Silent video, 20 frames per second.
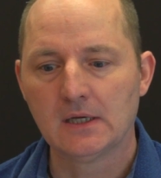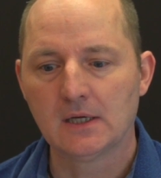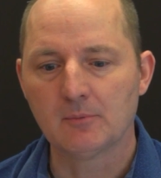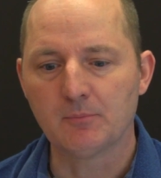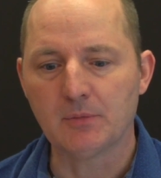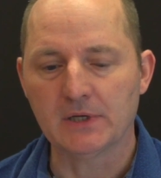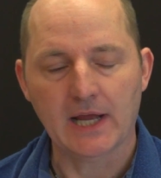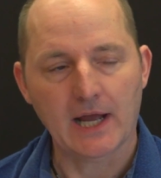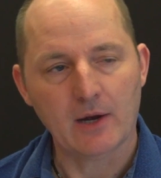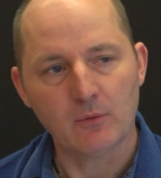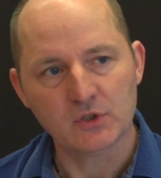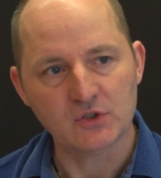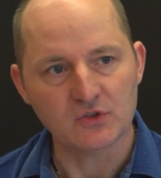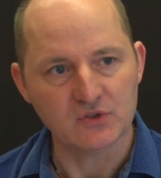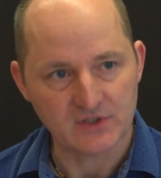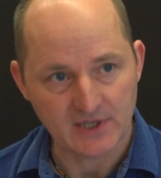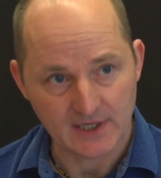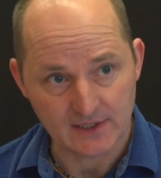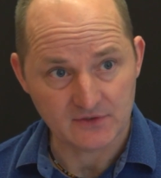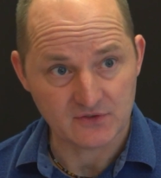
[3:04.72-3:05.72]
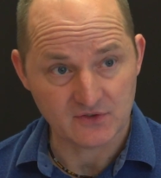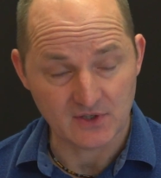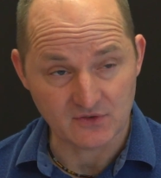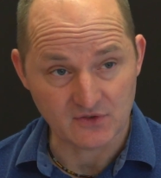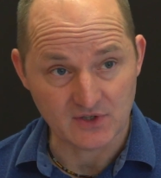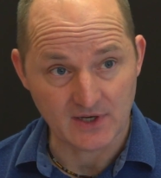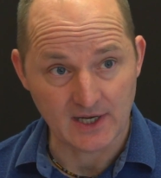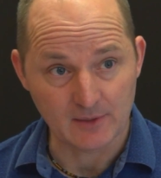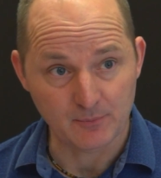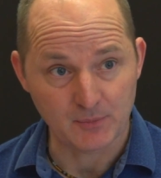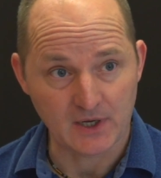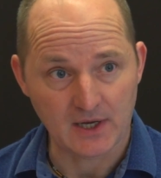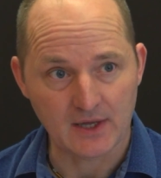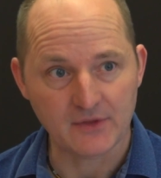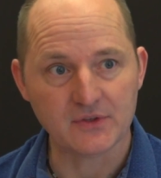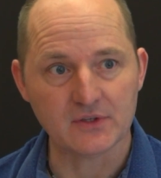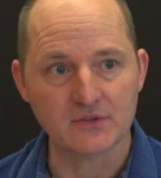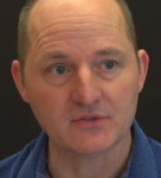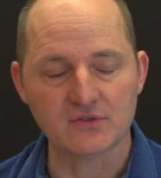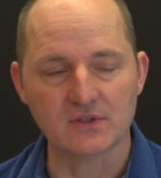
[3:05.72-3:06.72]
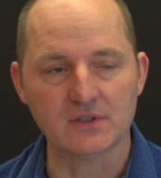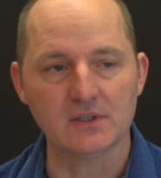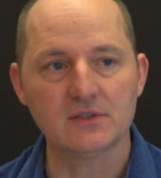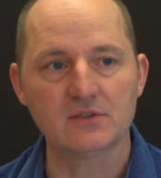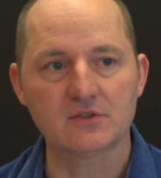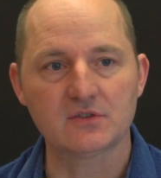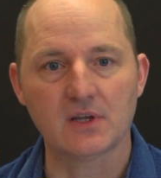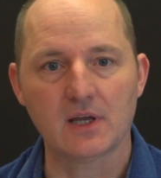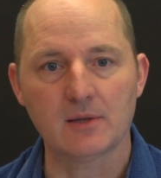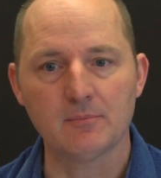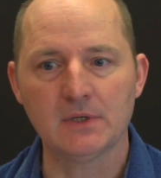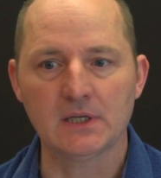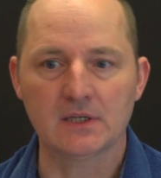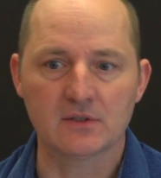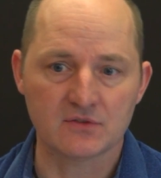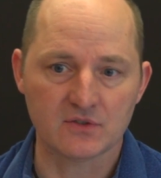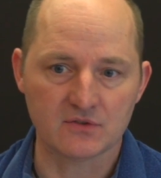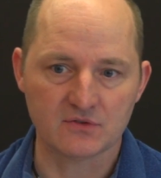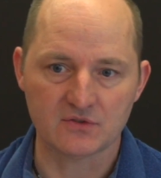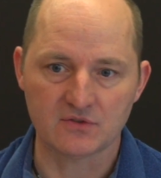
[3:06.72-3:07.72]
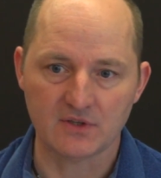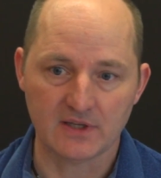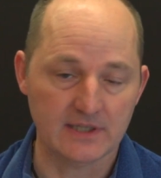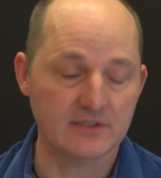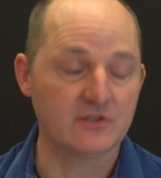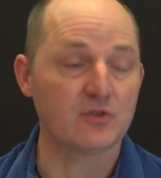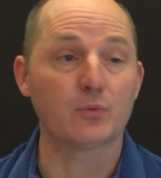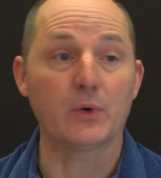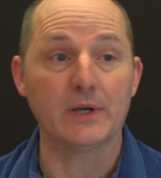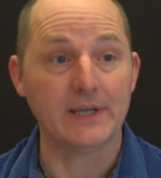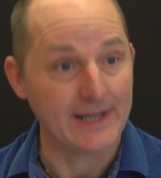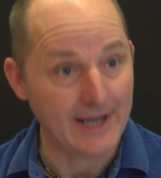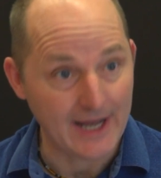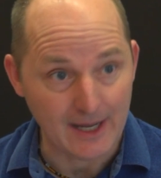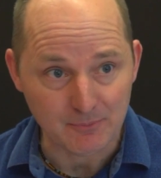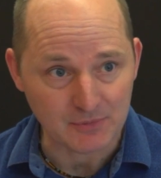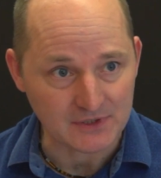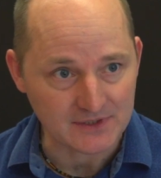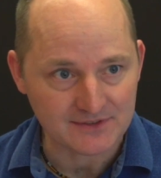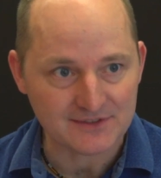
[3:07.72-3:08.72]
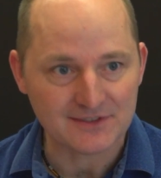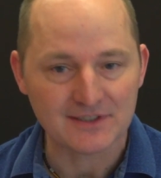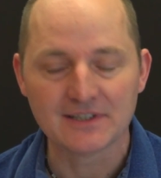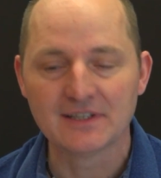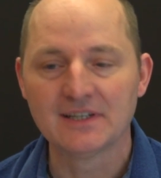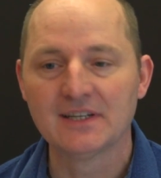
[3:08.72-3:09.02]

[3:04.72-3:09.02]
But how would you test such a hypothesis? I mean, because it's already happened.